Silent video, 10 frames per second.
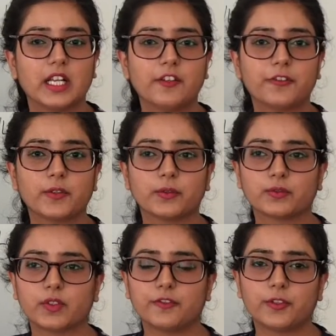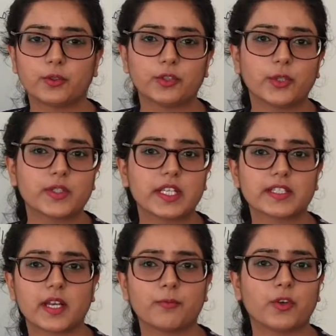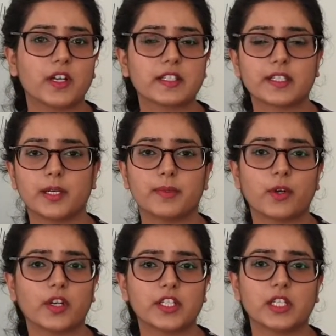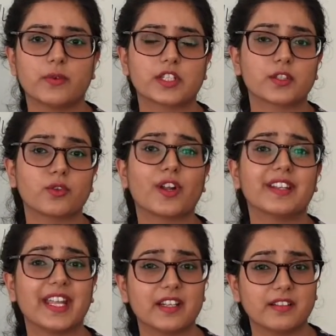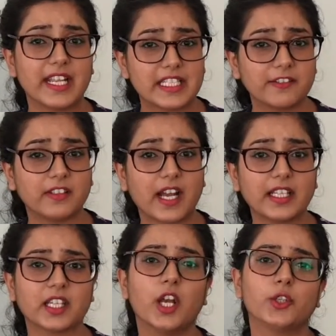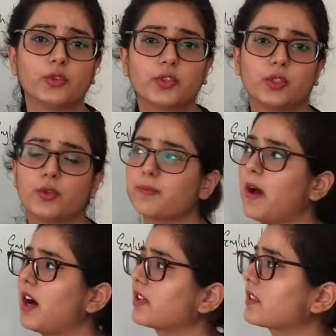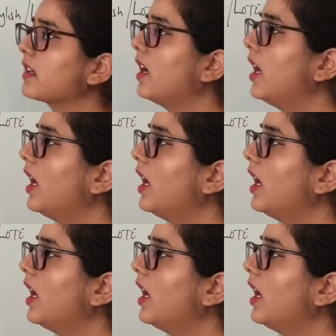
If, you, if you're using some words and terminology which is not na native-like, you would lose marks.